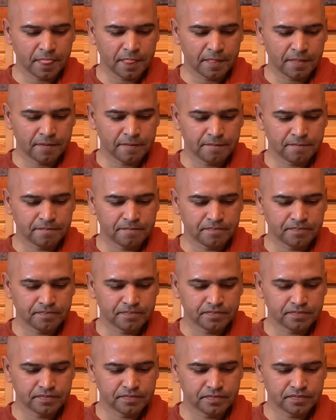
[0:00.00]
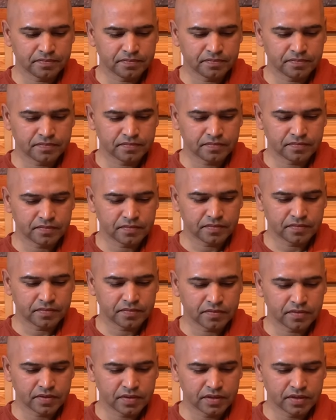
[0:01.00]

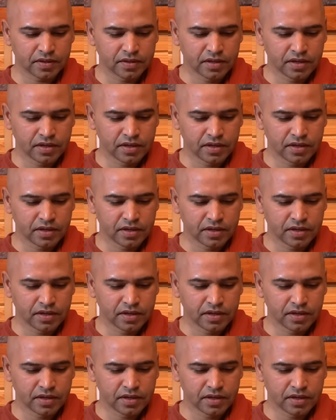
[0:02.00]
No one is speaking in this clip.